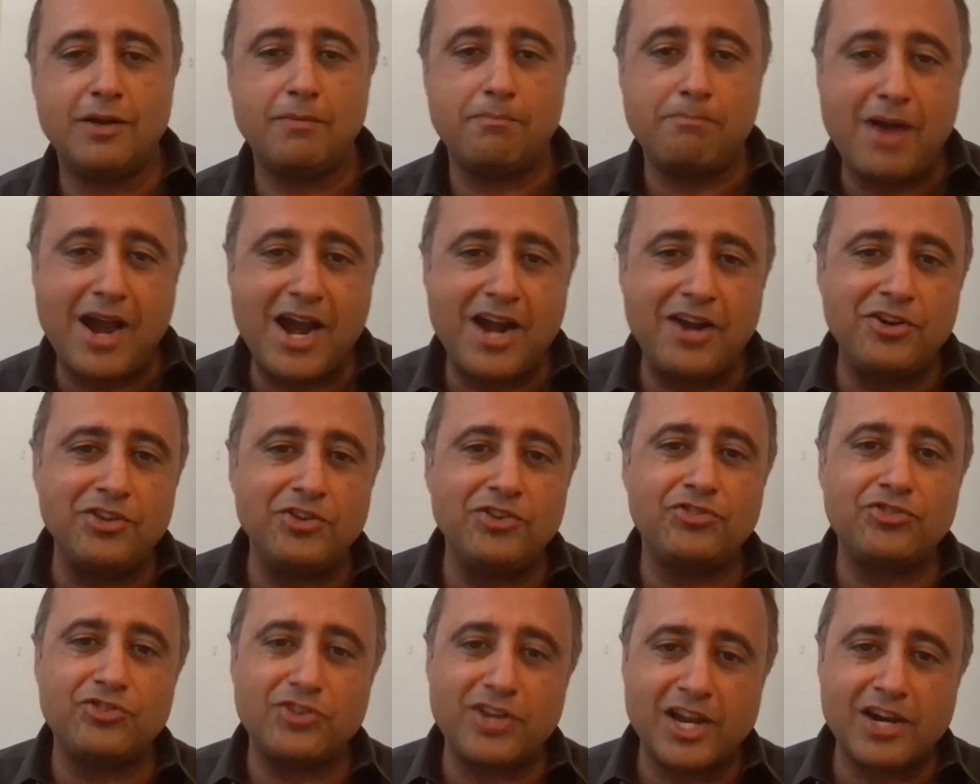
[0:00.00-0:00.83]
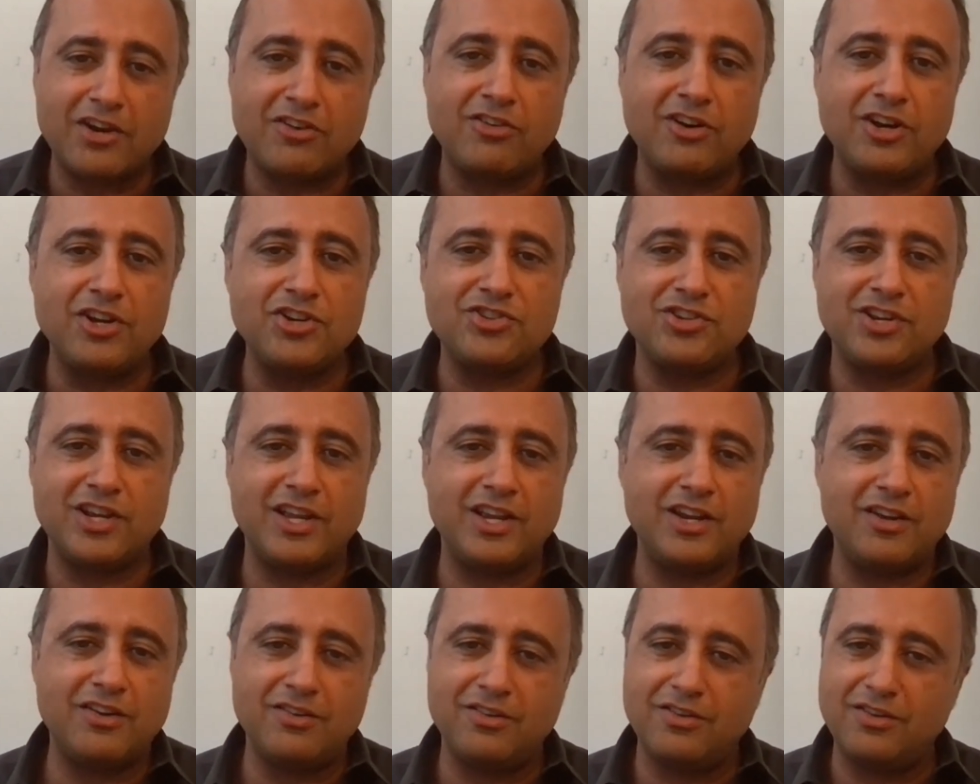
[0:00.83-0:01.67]
Barron's, TechCrunch,
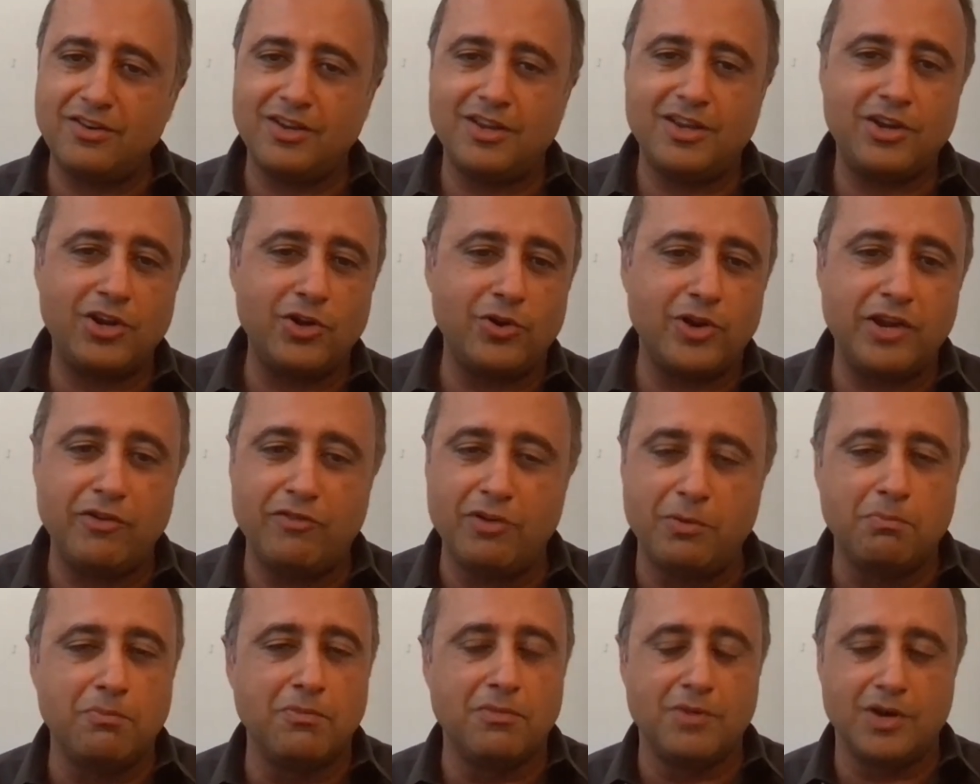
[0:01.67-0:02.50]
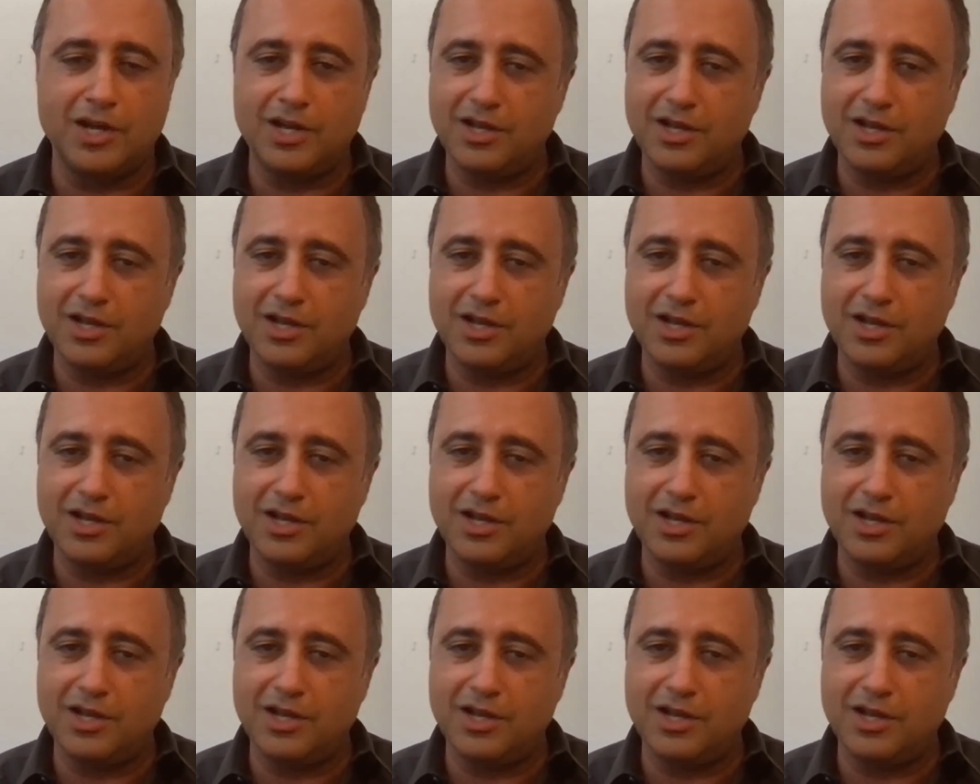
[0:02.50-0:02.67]
and even